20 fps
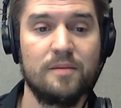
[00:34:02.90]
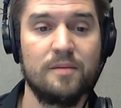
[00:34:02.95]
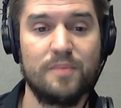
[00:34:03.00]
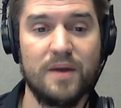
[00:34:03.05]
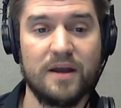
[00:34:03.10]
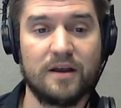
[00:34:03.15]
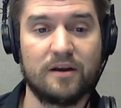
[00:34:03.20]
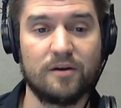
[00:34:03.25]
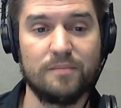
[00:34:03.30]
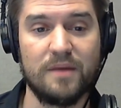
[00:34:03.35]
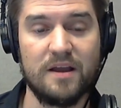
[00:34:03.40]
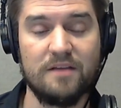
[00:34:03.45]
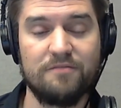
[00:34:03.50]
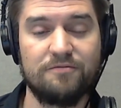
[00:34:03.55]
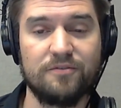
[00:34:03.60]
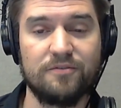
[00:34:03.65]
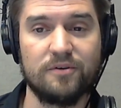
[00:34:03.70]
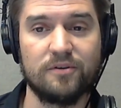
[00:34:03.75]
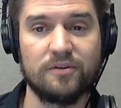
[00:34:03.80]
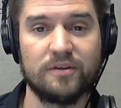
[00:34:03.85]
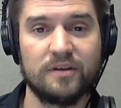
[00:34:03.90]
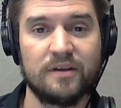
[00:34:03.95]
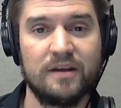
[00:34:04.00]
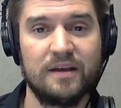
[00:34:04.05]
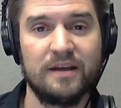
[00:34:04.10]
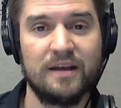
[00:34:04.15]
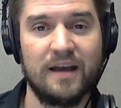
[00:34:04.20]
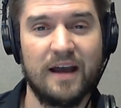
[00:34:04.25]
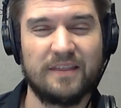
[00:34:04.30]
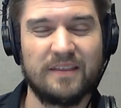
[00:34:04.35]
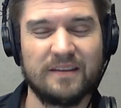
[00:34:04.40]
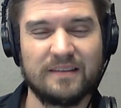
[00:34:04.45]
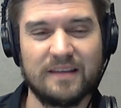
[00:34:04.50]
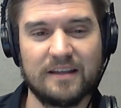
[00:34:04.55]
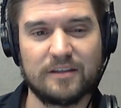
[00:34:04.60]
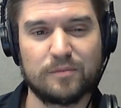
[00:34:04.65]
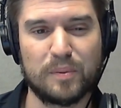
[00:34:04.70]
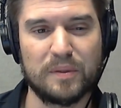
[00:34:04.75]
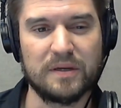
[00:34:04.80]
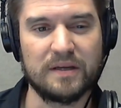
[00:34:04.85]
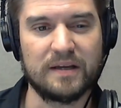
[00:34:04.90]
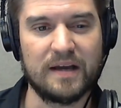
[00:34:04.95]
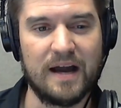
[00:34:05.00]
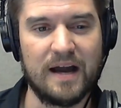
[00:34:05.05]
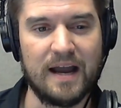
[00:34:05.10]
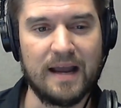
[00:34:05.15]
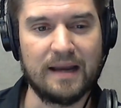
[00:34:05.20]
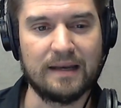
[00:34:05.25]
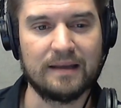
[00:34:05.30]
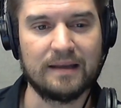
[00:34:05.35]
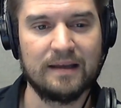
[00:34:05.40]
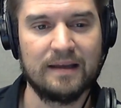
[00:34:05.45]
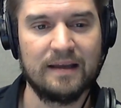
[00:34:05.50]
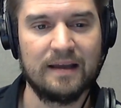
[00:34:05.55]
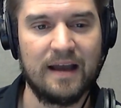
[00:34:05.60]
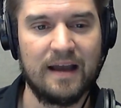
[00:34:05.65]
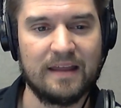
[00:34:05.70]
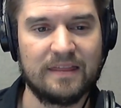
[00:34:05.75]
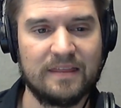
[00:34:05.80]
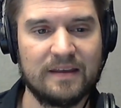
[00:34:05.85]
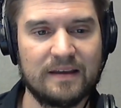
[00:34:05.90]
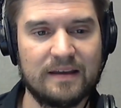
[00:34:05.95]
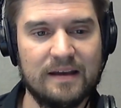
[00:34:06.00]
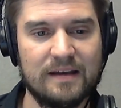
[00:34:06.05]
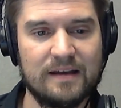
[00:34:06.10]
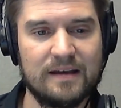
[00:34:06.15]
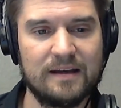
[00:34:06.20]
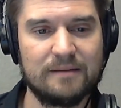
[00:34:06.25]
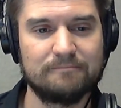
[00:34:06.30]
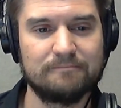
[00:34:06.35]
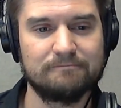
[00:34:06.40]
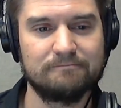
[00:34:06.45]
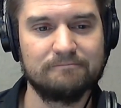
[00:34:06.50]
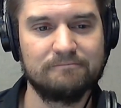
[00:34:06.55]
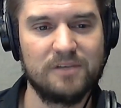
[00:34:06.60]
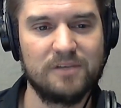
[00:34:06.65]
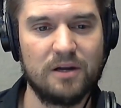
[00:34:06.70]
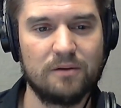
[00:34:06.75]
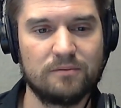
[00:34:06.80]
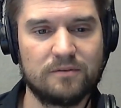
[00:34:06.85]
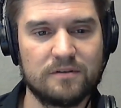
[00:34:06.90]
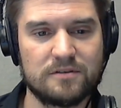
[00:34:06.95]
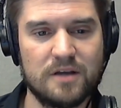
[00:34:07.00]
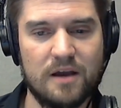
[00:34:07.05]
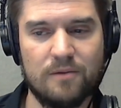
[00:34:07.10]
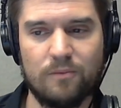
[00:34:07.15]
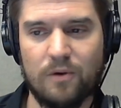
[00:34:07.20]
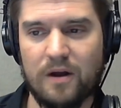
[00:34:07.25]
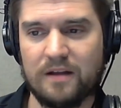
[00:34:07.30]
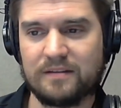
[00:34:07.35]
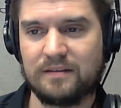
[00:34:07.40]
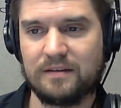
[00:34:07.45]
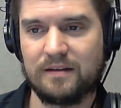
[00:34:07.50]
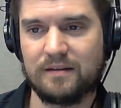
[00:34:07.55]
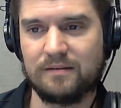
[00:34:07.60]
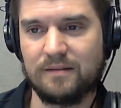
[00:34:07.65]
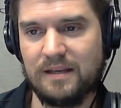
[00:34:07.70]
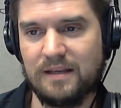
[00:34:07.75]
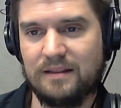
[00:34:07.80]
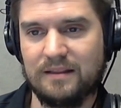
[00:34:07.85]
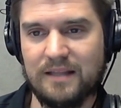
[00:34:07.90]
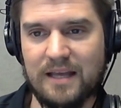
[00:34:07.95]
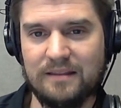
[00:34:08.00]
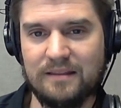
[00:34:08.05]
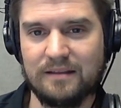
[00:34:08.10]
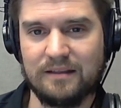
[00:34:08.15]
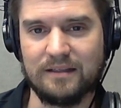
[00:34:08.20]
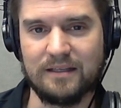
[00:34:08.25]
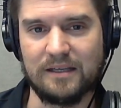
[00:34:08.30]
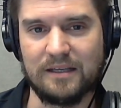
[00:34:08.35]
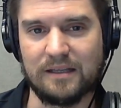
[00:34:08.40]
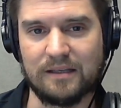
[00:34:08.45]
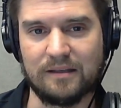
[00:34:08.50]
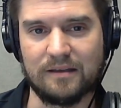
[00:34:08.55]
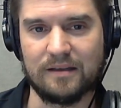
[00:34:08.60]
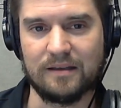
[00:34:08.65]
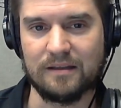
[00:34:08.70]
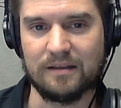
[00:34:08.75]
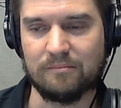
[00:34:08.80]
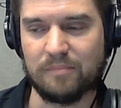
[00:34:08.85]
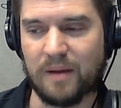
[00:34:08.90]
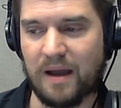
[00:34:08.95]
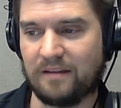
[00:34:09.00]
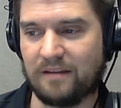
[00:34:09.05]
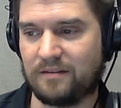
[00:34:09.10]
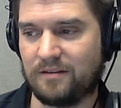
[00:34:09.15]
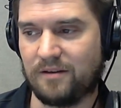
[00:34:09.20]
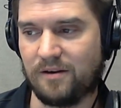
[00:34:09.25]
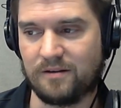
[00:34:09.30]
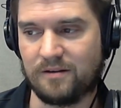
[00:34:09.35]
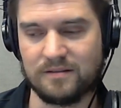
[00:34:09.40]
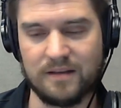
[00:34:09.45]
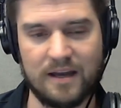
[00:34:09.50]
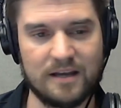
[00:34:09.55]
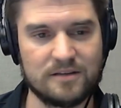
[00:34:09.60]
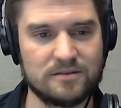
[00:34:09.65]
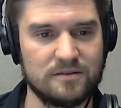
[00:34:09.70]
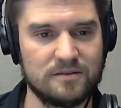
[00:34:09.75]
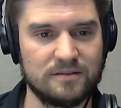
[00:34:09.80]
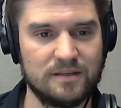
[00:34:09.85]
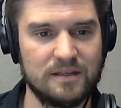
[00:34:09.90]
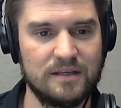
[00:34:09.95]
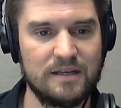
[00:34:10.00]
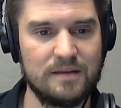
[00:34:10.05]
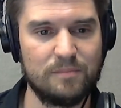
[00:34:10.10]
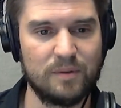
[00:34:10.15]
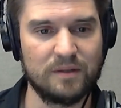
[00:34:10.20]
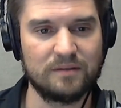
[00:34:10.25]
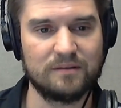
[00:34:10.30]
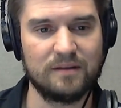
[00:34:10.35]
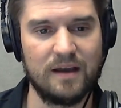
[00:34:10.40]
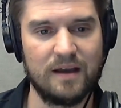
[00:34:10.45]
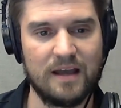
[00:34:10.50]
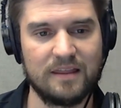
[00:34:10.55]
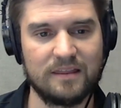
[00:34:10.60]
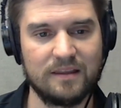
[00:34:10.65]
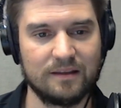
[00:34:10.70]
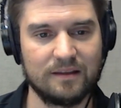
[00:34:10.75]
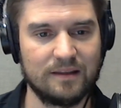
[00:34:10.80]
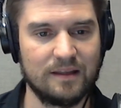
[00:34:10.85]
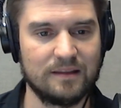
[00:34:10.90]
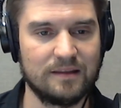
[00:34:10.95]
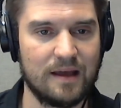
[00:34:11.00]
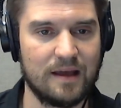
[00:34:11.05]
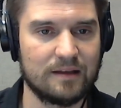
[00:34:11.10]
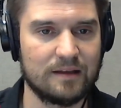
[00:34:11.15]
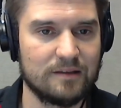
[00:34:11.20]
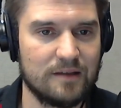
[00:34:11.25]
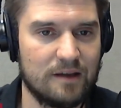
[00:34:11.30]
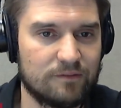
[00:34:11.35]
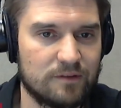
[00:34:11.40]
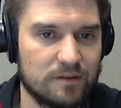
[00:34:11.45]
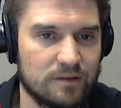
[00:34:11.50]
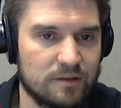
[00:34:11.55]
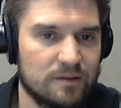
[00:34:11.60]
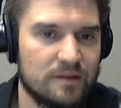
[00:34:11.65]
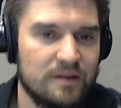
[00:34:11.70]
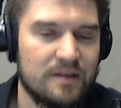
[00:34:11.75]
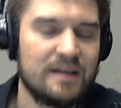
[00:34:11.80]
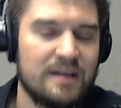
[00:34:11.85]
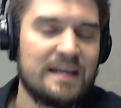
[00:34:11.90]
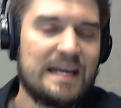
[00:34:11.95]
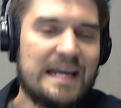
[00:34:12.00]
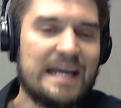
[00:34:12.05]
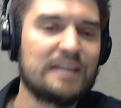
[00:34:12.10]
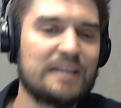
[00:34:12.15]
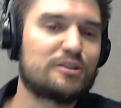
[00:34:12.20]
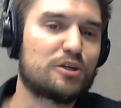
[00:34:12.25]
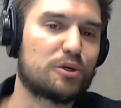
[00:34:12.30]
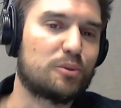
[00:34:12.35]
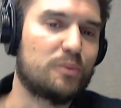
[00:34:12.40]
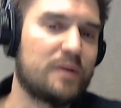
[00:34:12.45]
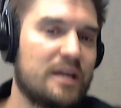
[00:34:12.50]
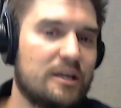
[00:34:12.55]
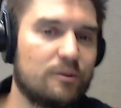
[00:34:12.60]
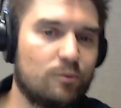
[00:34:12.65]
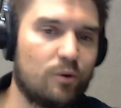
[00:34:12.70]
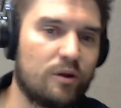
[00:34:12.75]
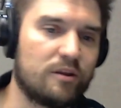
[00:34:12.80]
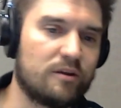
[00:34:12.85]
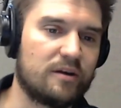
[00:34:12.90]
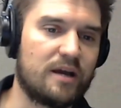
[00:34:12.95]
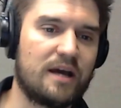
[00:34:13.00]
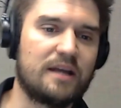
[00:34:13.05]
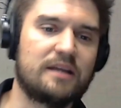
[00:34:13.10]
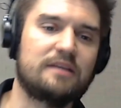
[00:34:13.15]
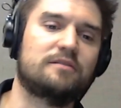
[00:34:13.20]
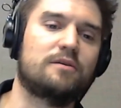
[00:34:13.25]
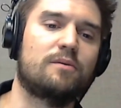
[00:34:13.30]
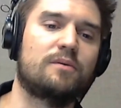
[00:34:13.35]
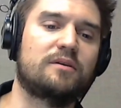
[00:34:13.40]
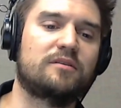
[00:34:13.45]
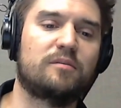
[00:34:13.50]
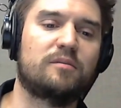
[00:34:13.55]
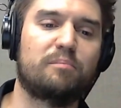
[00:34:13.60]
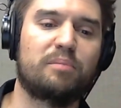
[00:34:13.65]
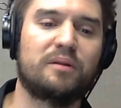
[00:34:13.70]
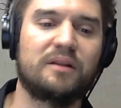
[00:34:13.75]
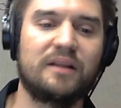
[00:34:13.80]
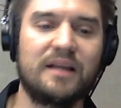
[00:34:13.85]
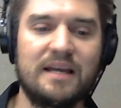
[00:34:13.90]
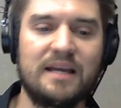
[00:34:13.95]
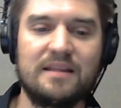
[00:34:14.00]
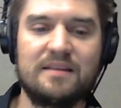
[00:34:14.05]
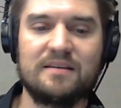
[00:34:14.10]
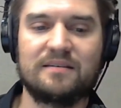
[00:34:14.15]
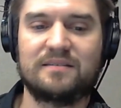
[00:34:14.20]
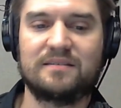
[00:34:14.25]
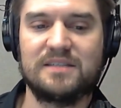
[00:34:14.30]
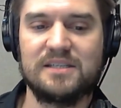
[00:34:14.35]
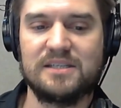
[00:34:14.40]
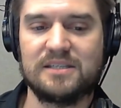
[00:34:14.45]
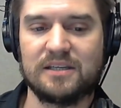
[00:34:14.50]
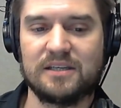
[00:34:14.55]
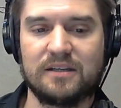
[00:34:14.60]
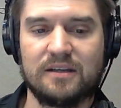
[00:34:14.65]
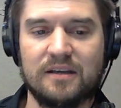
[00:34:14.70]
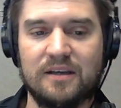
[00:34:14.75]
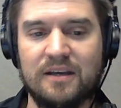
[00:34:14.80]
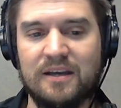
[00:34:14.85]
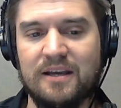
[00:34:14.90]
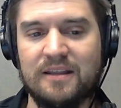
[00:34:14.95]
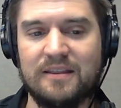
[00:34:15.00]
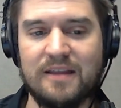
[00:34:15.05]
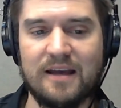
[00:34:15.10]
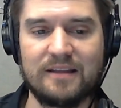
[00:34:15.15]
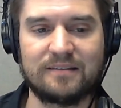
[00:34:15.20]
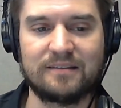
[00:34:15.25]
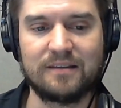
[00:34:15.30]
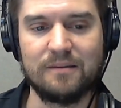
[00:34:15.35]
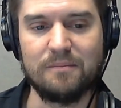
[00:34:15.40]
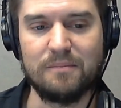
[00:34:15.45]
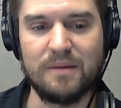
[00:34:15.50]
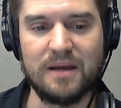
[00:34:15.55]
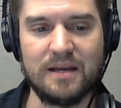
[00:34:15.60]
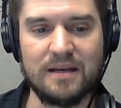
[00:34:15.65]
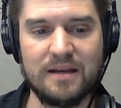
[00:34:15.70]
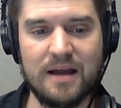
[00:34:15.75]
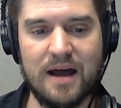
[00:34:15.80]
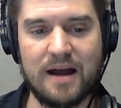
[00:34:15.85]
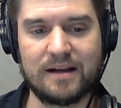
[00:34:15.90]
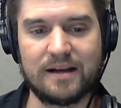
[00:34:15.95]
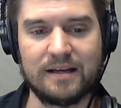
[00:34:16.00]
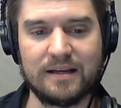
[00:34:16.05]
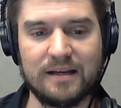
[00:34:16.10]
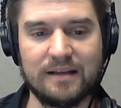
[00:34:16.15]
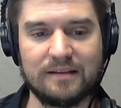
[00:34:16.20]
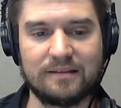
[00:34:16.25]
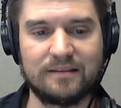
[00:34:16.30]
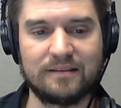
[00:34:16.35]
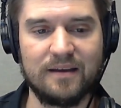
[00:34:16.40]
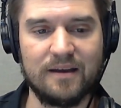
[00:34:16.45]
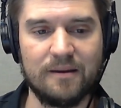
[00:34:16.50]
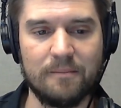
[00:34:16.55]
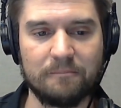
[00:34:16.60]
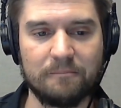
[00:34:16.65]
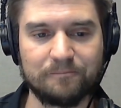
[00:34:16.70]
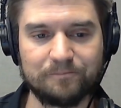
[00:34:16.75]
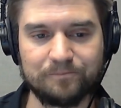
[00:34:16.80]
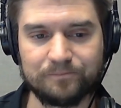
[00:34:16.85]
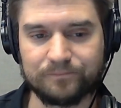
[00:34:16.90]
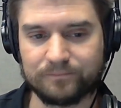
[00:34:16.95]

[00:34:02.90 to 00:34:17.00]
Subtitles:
Baker Mayfield. I think that's pretty kind. I think, you know, Deshaun Watson, he led the league in passing yards last year, didn't he? But I think that you have to enter in whether or not he's going to play this season. That's the main knock against him.